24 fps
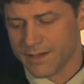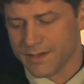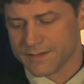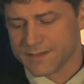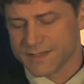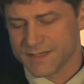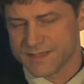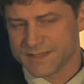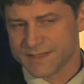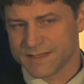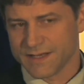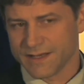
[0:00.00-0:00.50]

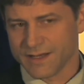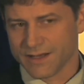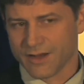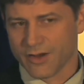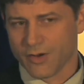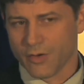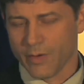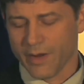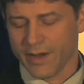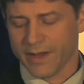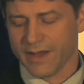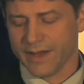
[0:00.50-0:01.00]
Just a
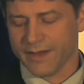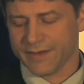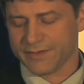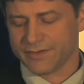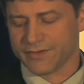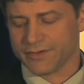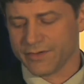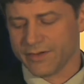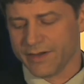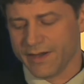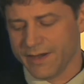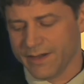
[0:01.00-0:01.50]
quick
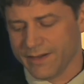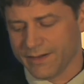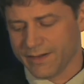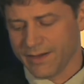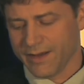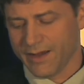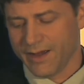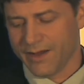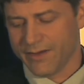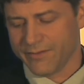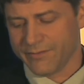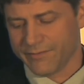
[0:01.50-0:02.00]
history
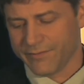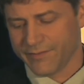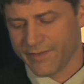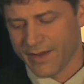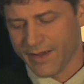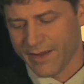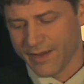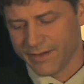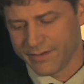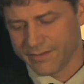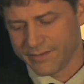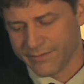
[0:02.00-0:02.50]

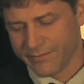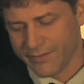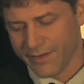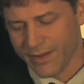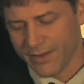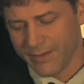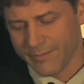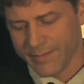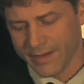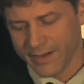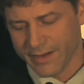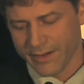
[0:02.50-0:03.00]
of
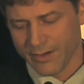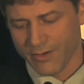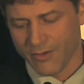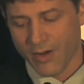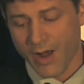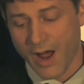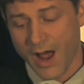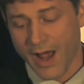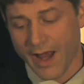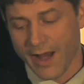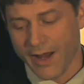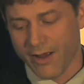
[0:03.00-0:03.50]
development in
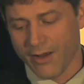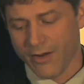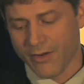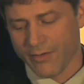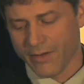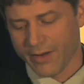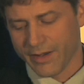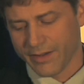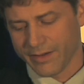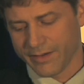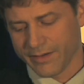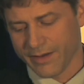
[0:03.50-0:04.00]

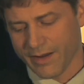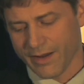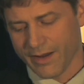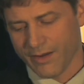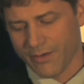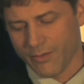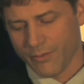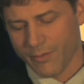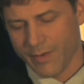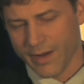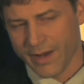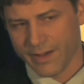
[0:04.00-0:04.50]
Ohio
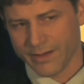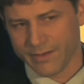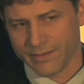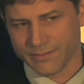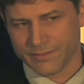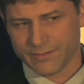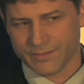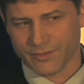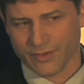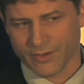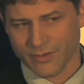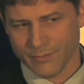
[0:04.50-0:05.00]
and
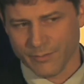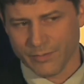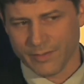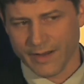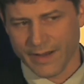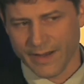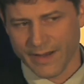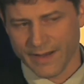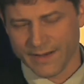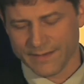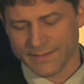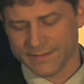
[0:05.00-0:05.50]
when certain
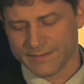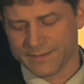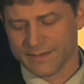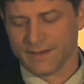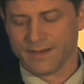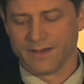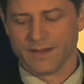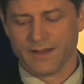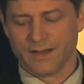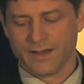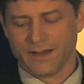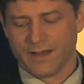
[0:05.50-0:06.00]
plays
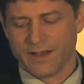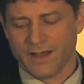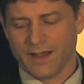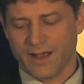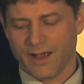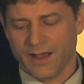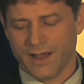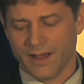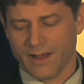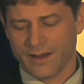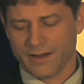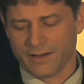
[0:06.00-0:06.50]

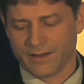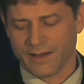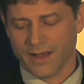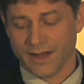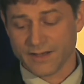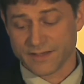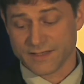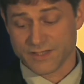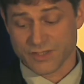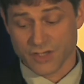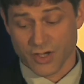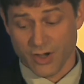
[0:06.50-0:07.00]

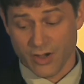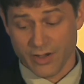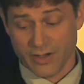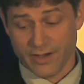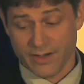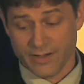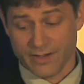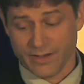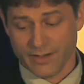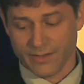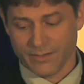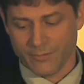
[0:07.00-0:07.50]
got
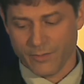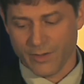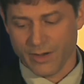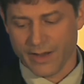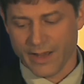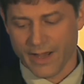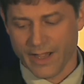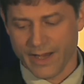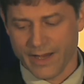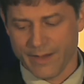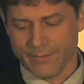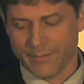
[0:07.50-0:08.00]
started and what
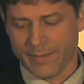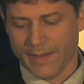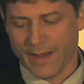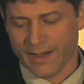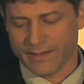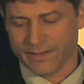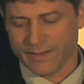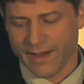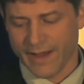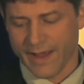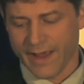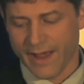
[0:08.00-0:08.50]
kind of
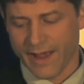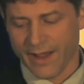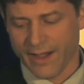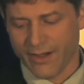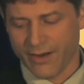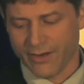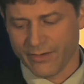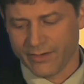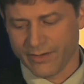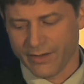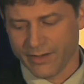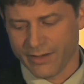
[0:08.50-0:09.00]
impact they had
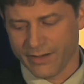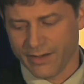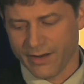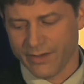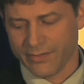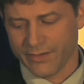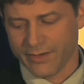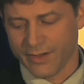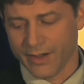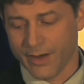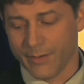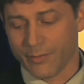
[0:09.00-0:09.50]
on
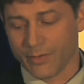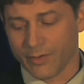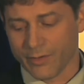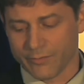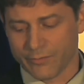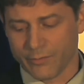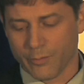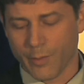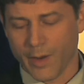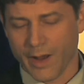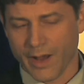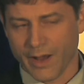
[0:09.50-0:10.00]
the number
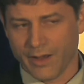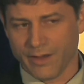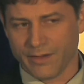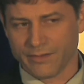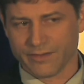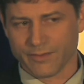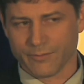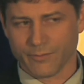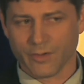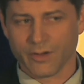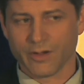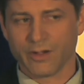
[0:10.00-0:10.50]
of
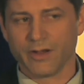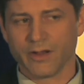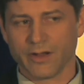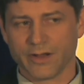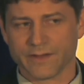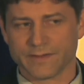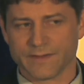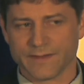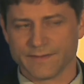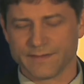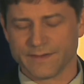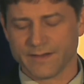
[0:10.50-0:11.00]
wells. And we're going to look
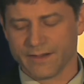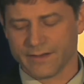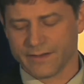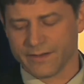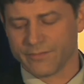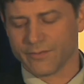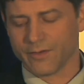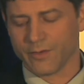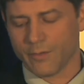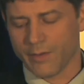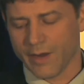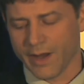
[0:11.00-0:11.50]
at this in a
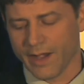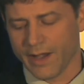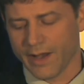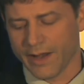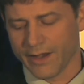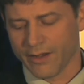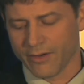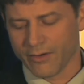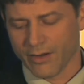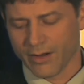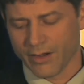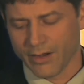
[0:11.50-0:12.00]
different way
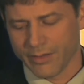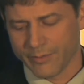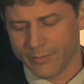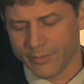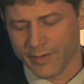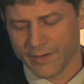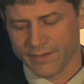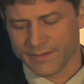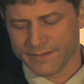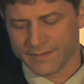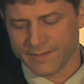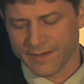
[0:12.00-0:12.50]
later on in the
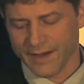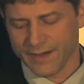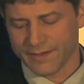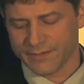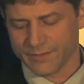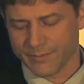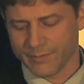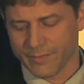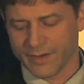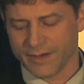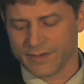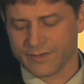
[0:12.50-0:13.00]

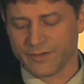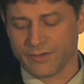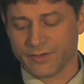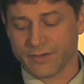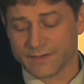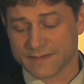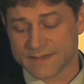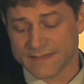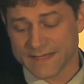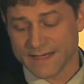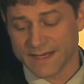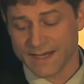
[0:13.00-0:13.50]
presentation. But as you
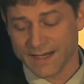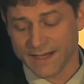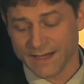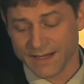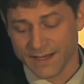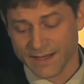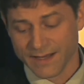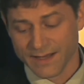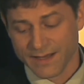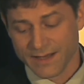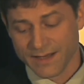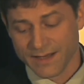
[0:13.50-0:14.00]
can
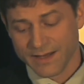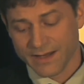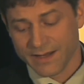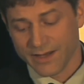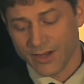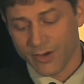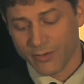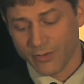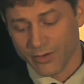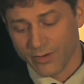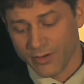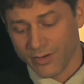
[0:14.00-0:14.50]
see,
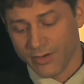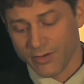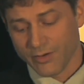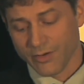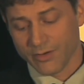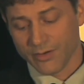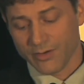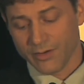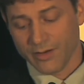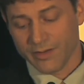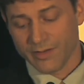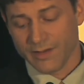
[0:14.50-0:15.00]

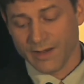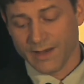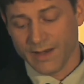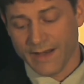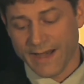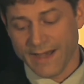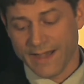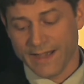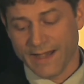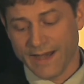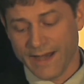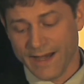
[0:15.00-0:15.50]
we're in the
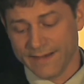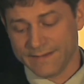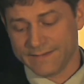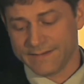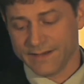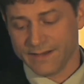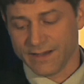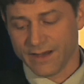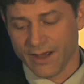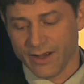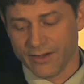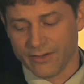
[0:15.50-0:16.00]
late
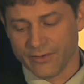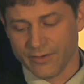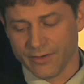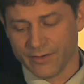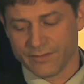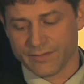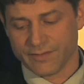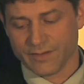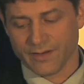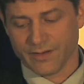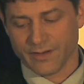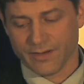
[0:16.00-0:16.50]

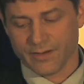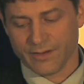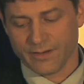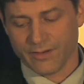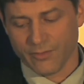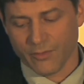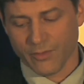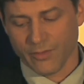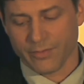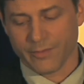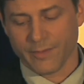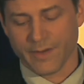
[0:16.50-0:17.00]
1800s, the
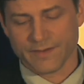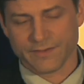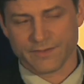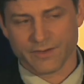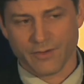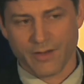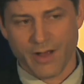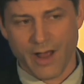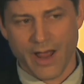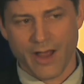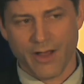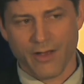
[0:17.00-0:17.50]
Northwest
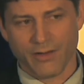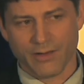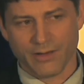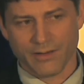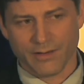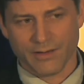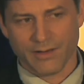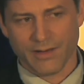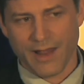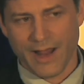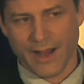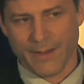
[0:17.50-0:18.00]
Ohio
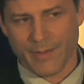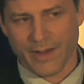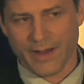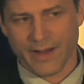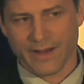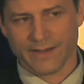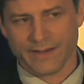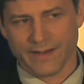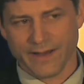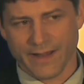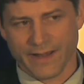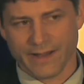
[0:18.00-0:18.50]
Lima,
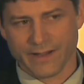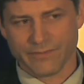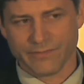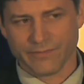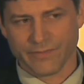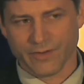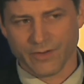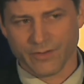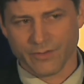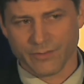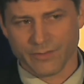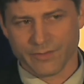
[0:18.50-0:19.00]
Indiana
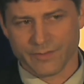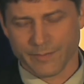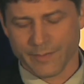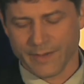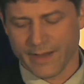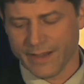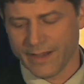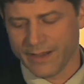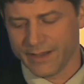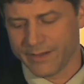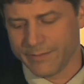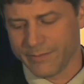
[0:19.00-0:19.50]
field was
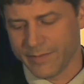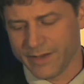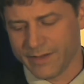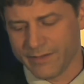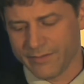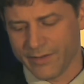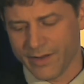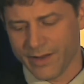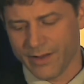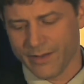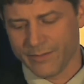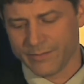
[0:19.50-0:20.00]
beginning to be
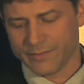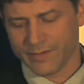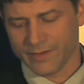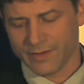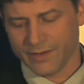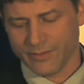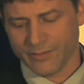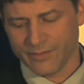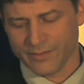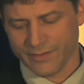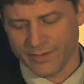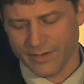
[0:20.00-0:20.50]
developed,
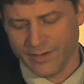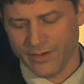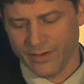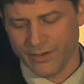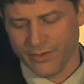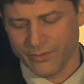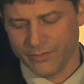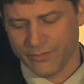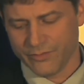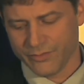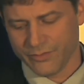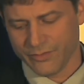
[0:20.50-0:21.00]
and there was a
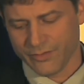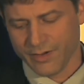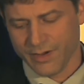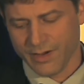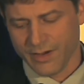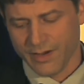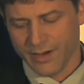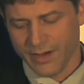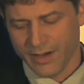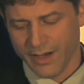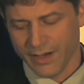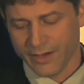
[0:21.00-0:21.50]
huge
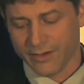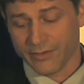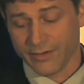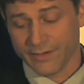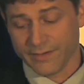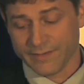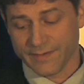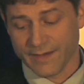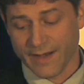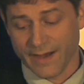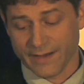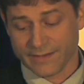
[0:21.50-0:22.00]

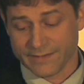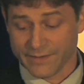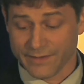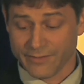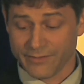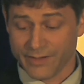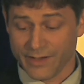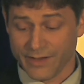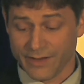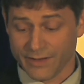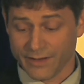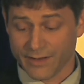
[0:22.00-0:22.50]
increase in activity.